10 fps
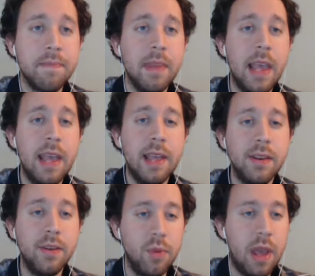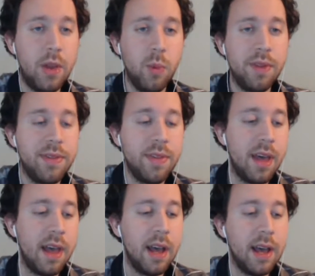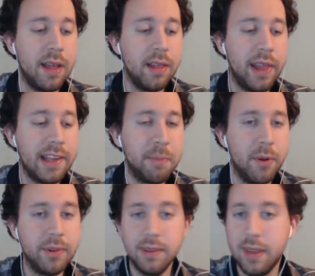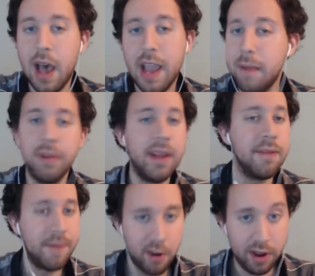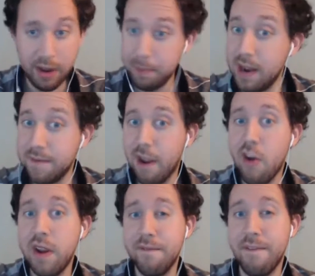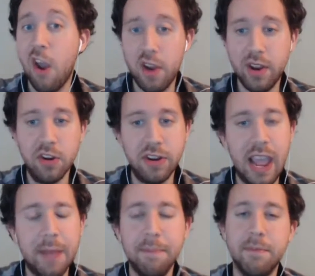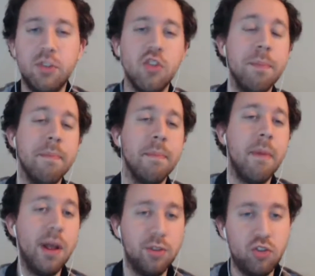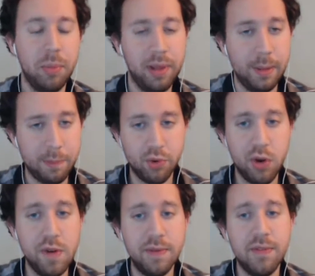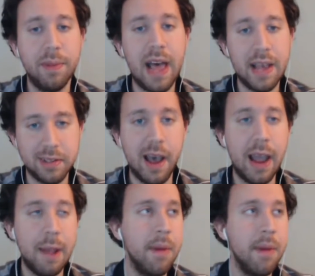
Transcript: and with the last person, Ty, he played a very, very good game, demonstrably improved from last time.